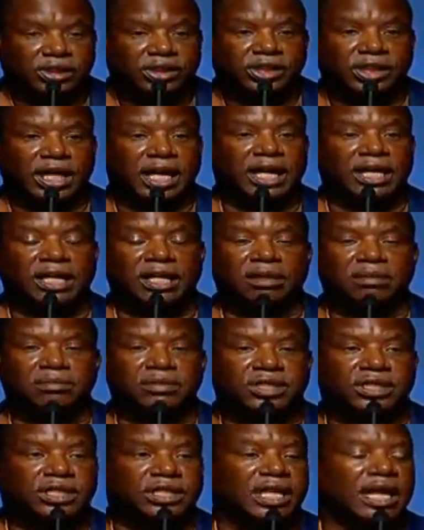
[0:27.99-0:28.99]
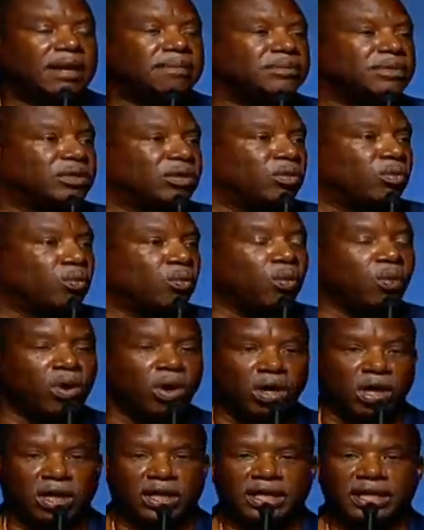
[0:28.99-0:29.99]
James chapter
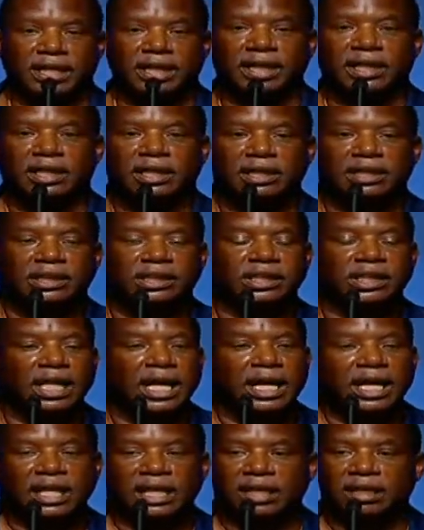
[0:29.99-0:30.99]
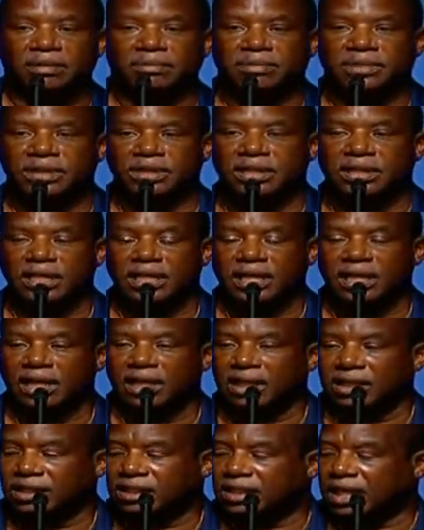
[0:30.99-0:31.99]
1. James
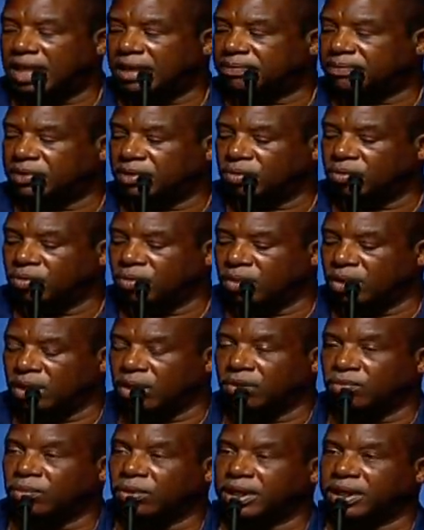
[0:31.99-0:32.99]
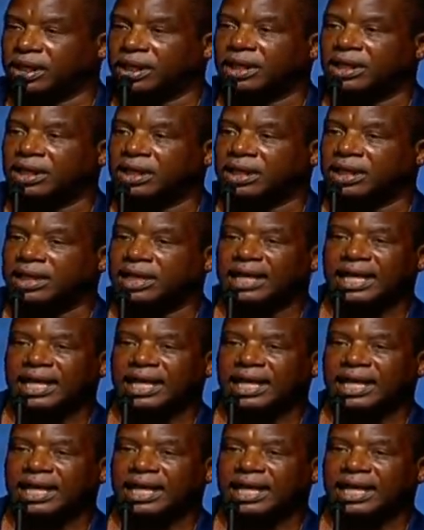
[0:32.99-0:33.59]
chapter 1. What a good